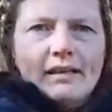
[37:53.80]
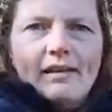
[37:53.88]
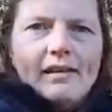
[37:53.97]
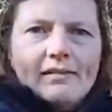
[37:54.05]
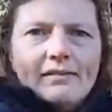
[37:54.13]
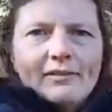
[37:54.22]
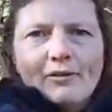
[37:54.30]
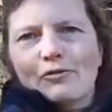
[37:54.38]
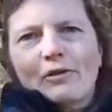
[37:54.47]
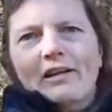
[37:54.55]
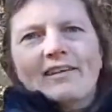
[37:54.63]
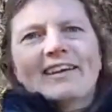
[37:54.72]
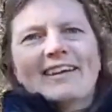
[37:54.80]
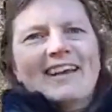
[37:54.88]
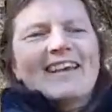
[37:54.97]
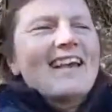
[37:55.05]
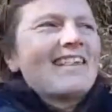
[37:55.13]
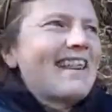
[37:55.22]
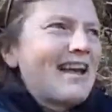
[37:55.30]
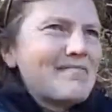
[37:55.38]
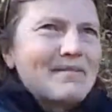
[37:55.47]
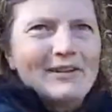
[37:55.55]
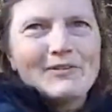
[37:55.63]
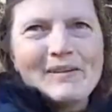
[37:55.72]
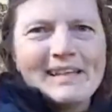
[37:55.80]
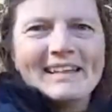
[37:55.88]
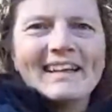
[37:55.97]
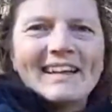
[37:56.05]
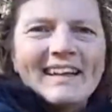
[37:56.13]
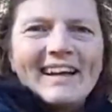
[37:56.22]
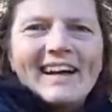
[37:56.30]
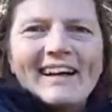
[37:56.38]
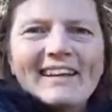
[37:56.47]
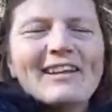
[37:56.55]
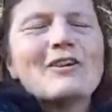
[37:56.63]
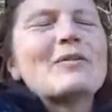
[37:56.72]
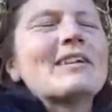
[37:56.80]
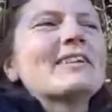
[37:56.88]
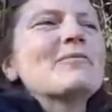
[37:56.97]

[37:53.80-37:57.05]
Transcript: eat or drink, I guess, that milkweed liquid.